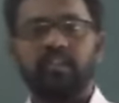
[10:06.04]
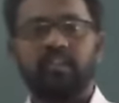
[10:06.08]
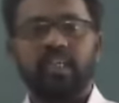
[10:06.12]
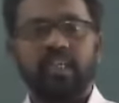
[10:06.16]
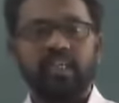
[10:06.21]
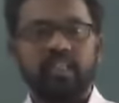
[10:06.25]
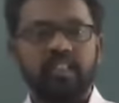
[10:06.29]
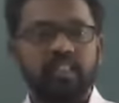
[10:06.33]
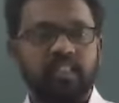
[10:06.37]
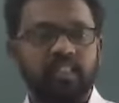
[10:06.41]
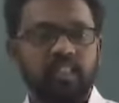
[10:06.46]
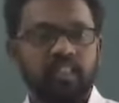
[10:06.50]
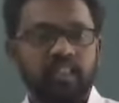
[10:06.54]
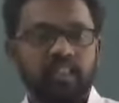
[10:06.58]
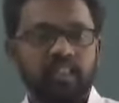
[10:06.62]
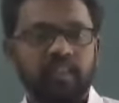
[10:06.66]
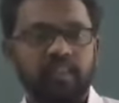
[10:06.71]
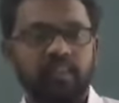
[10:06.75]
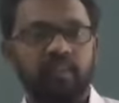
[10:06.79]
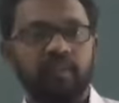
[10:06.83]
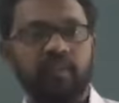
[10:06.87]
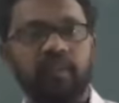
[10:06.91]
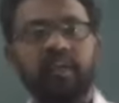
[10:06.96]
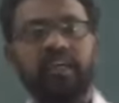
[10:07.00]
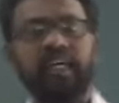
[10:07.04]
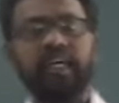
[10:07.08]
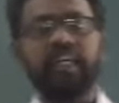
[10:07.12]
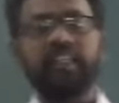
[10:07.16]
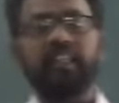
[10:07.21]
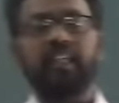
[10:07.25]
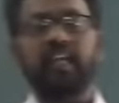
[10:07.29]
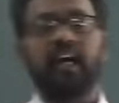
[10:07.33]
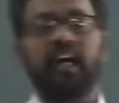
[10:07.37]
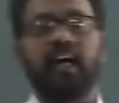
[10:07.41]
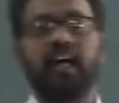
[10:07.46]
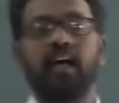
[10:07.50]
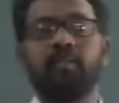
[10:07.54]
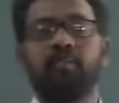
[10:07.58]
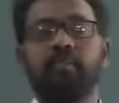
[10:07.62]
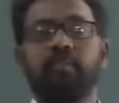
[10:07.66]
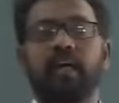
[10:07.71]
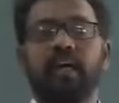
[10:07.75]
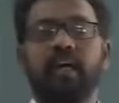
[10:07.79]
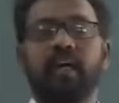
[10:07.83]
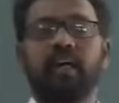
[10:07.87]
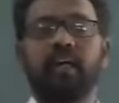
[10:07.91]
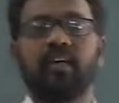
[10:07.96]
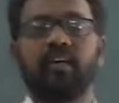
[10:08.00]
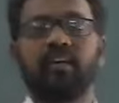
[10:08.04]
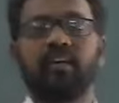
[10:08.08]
Just we will dig the mud,